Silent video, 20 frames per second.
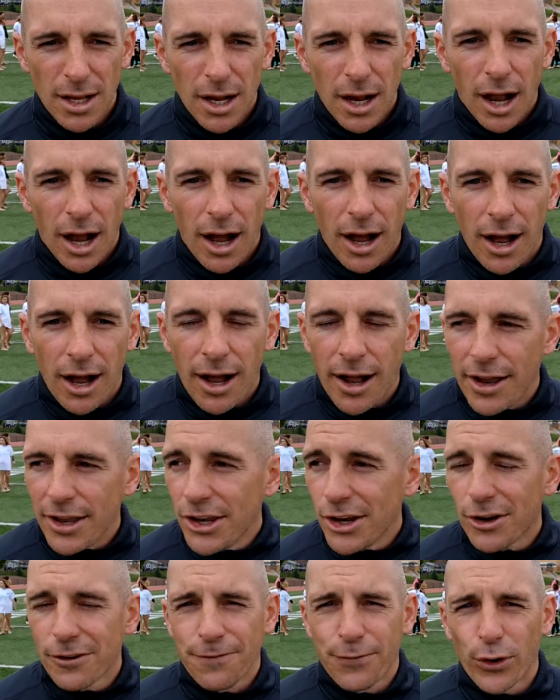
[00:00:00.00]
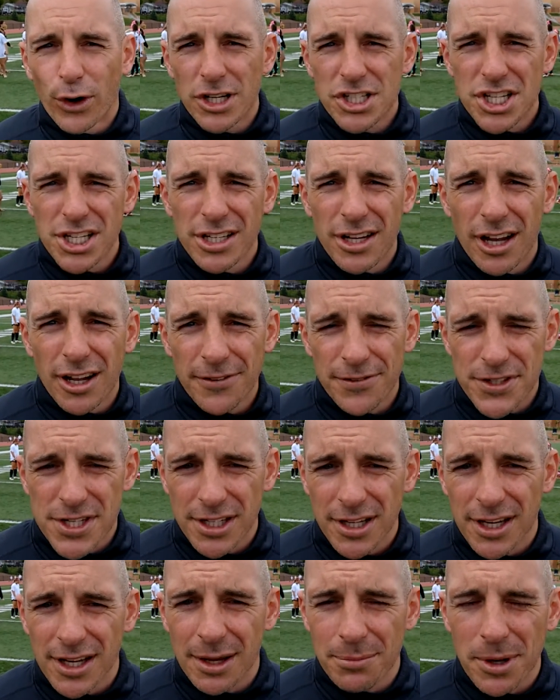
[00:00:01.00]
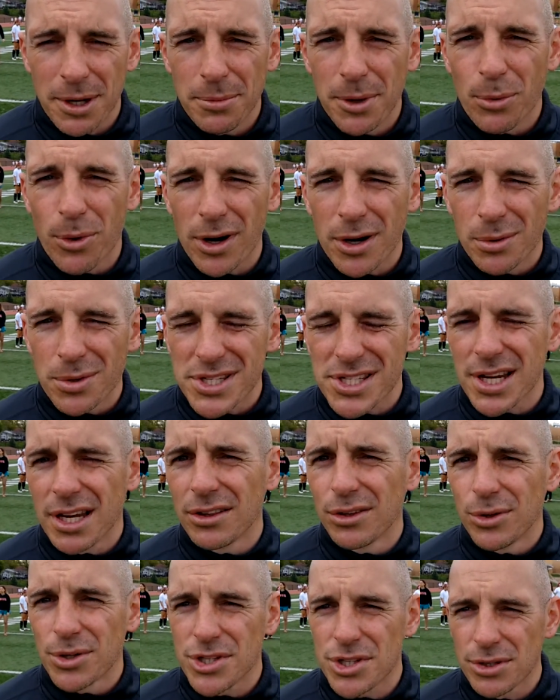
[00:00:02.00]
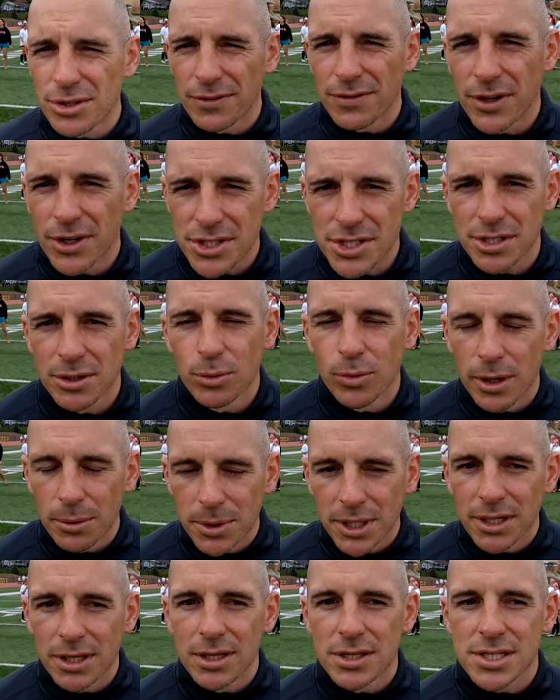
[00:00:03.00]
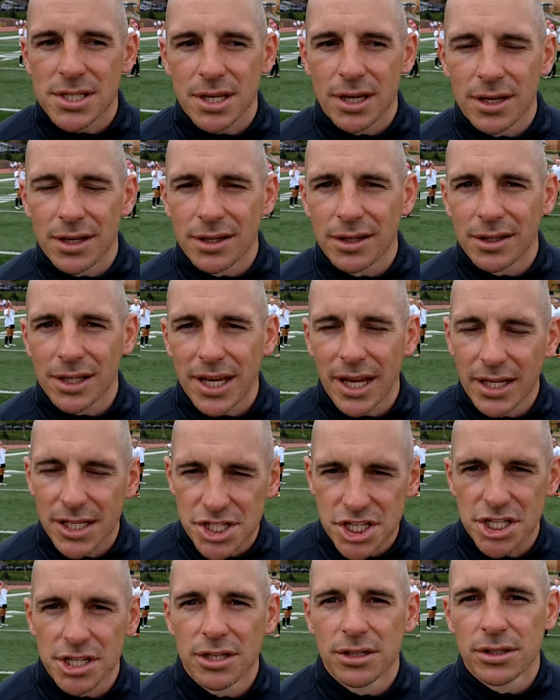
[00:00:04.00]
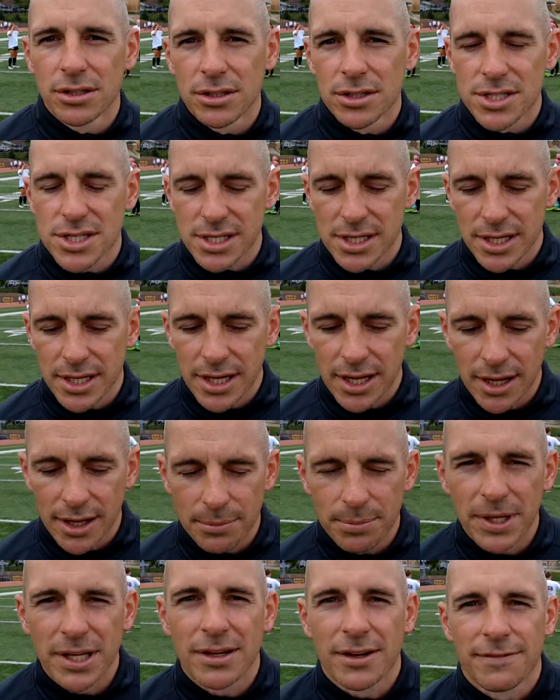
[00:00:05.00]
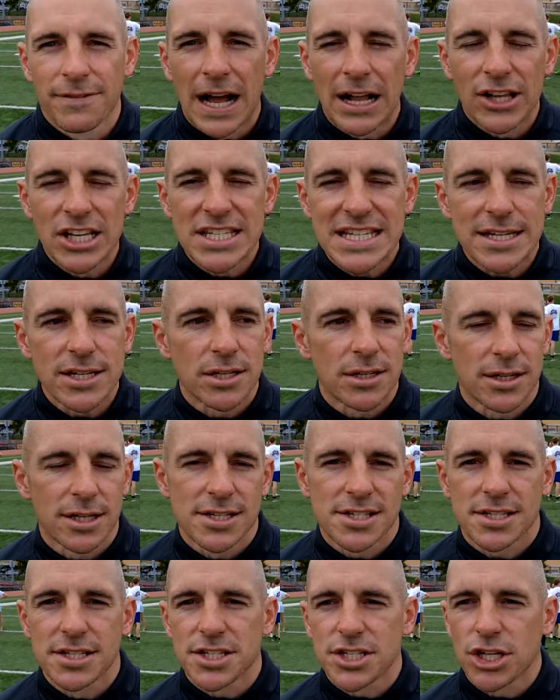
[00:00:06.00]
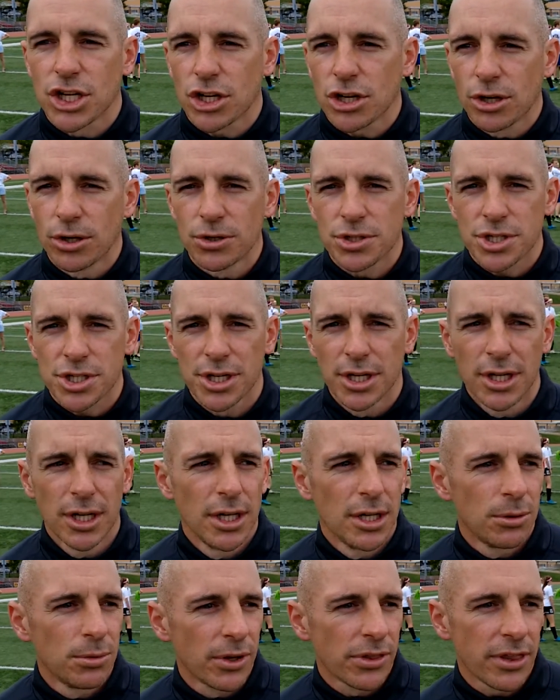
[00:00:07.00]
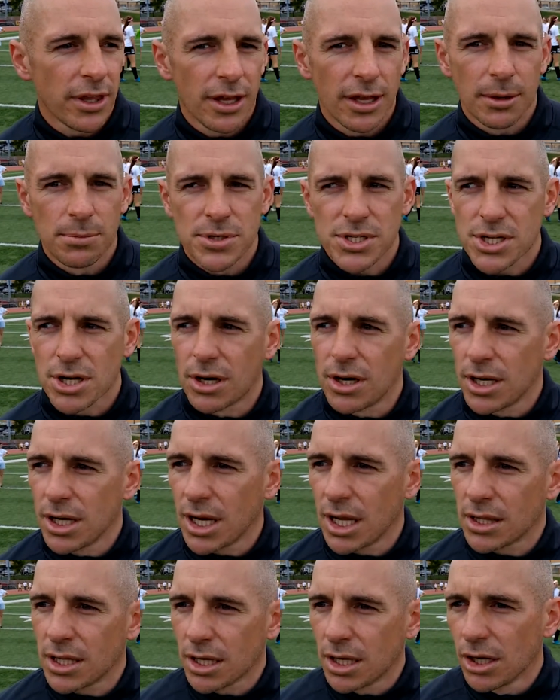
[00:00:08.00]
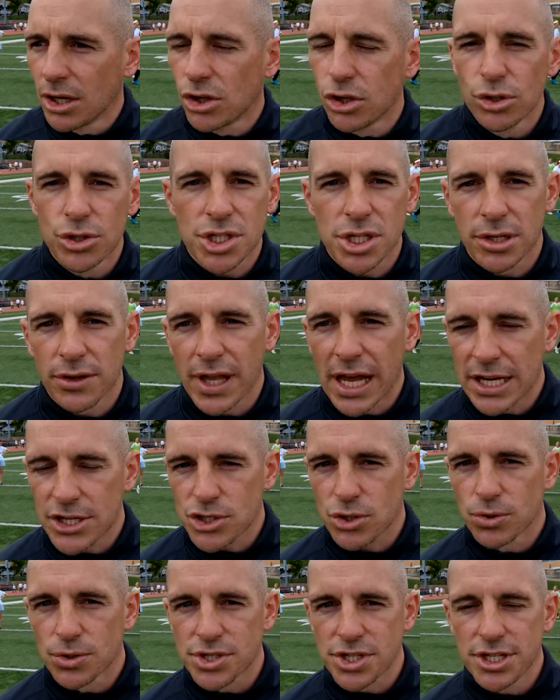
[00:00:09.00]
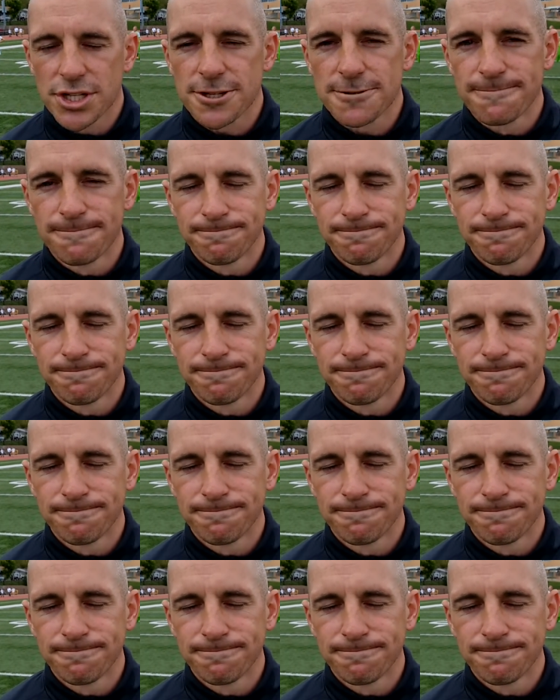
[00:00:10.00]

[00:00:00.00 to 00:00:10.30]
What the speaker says: You know, fortunate enough, I'm going to be working with St. Louis University Women's, Katie Shields, and being a volunteer assistant coach with them starting at the conclusion of the high school season.